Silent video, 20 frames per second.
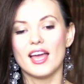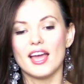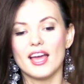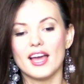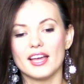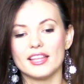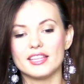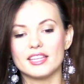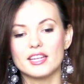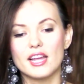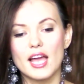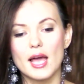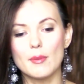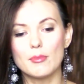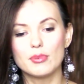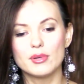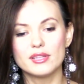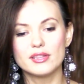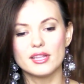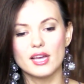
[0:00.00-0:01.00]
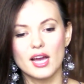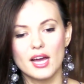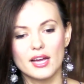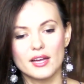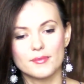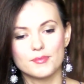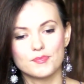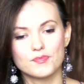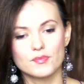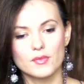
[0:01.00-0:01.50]
And it happened,
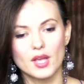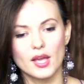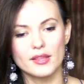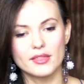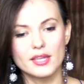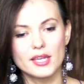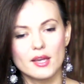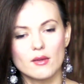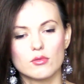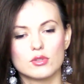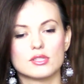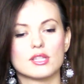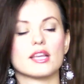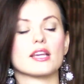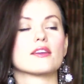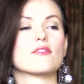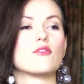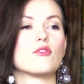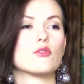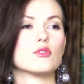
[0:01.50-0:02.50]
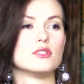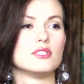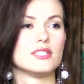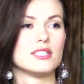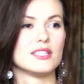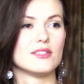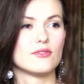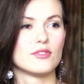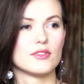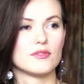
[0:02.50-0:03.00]
I think I was like
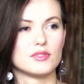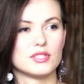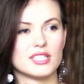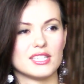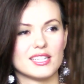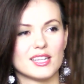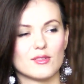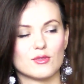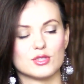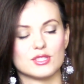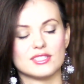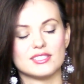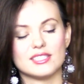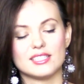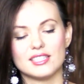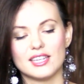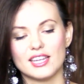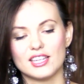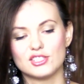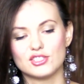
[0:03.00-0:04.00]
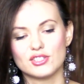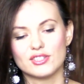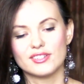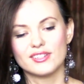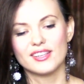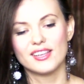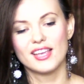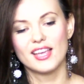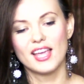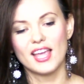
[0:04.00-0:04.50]
14, 15, I was a
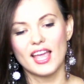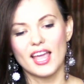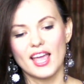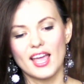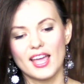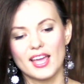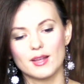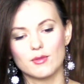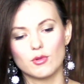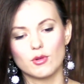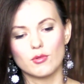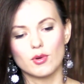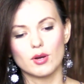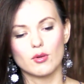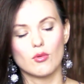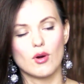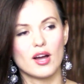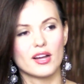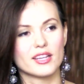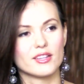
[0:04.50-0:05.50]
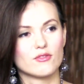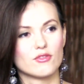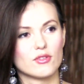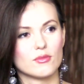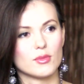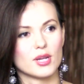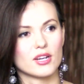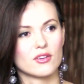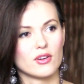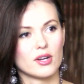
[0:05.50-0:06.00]
teenager, and we were walking
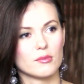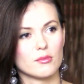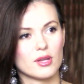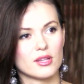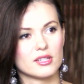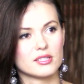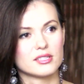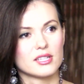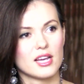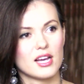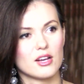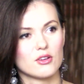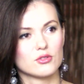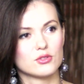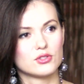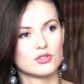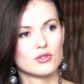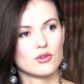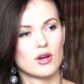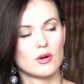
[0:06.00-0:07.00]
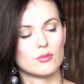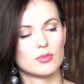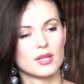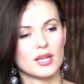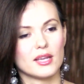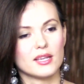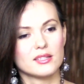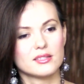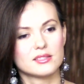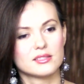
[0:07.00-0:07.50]
from my grandmother's house to our
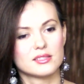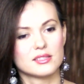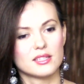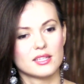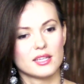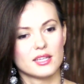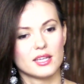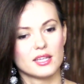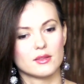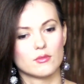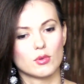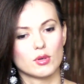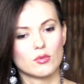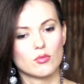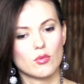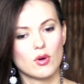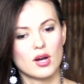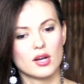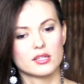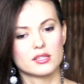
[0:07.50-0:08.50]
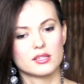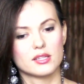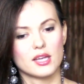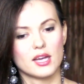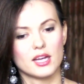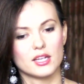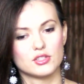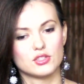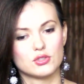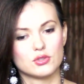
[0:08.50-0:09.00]
place, and we walked
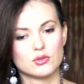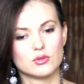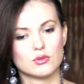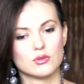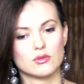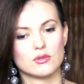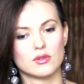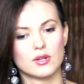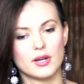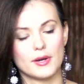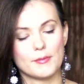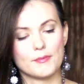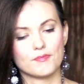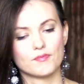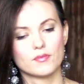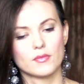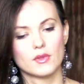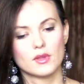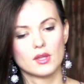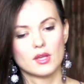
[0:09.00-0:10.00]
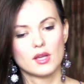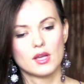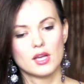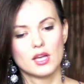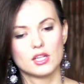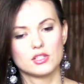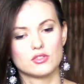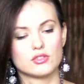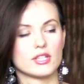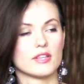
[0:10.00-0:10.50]
to
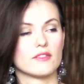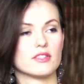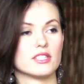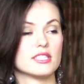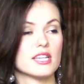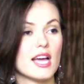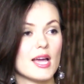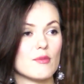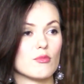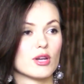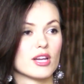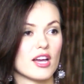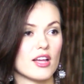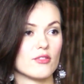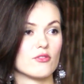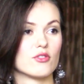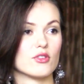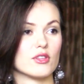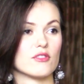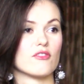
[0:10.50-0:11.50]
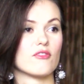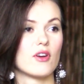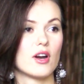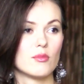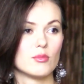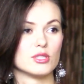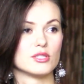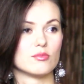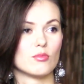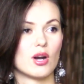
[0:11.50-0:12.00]
save the time, we cut through the
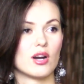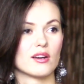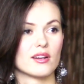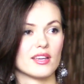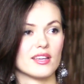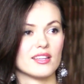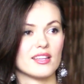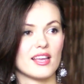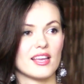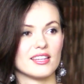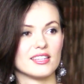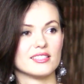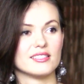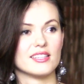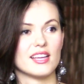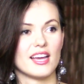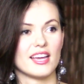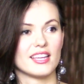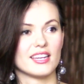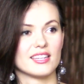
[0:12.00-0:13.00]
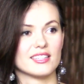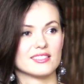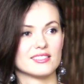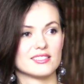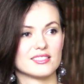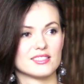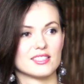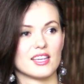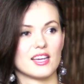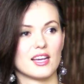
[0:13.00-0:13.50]
farmer's market, and at night
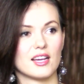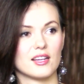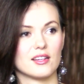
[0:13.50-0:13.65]
it's